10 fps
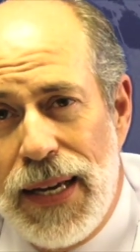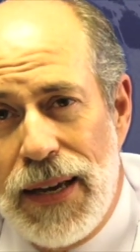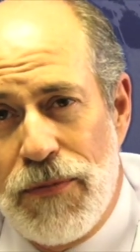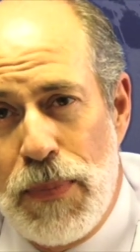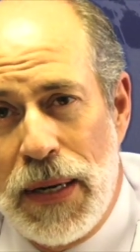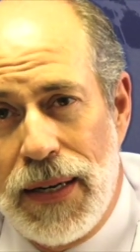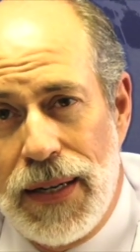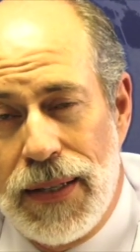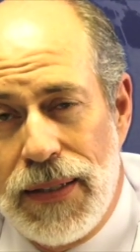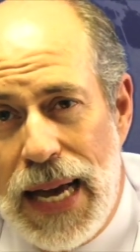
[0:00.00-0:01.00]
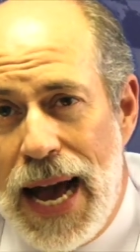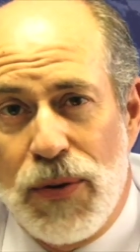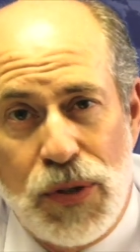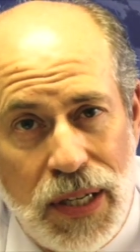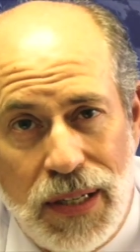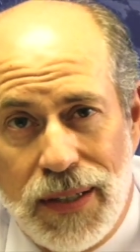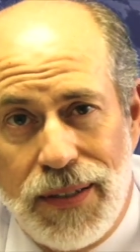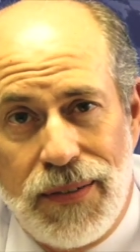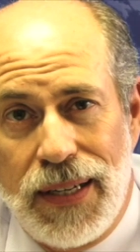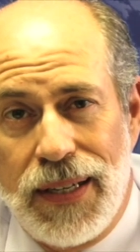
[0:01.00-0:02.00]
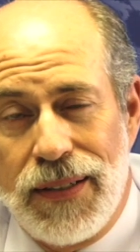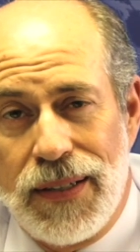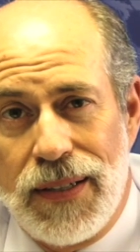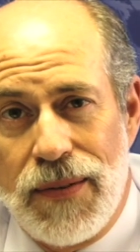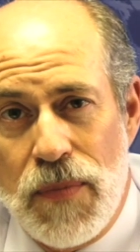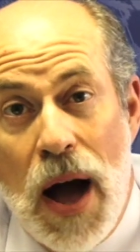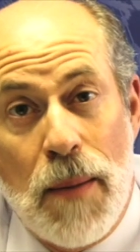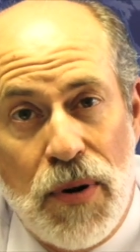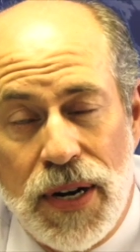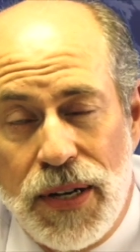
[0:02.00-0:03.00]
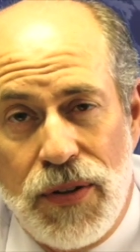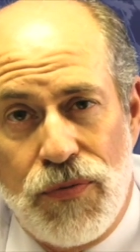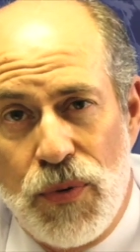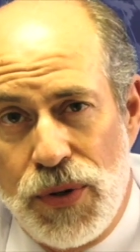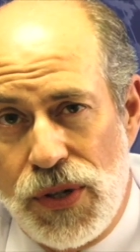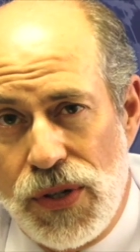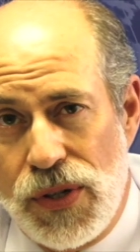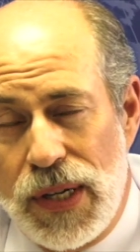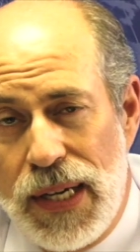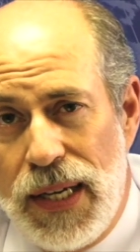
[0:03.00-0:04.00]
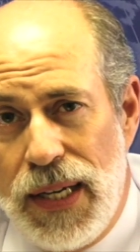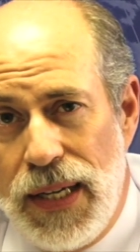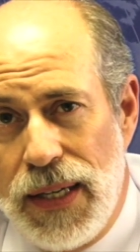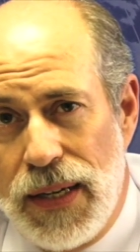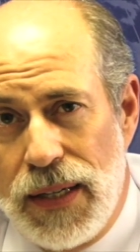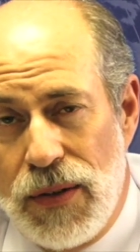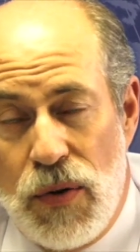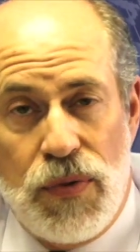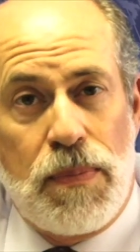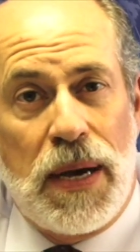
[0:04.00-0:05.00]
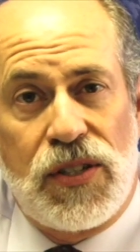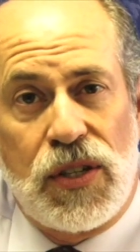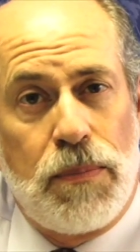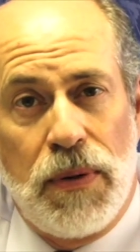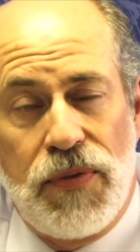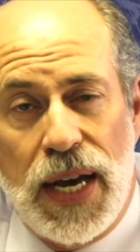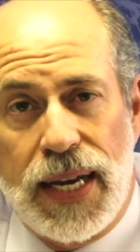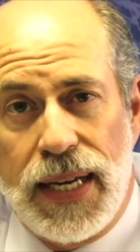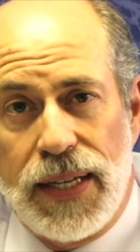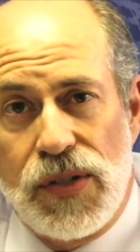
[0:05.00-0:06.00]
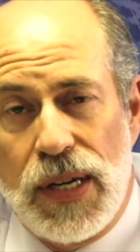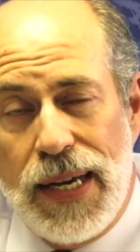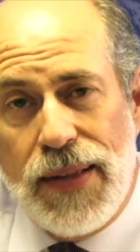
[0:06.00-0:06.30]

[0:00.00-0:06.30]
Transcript: have been uh, housing and, and uh, operating their forces uh, over the past couple of decades.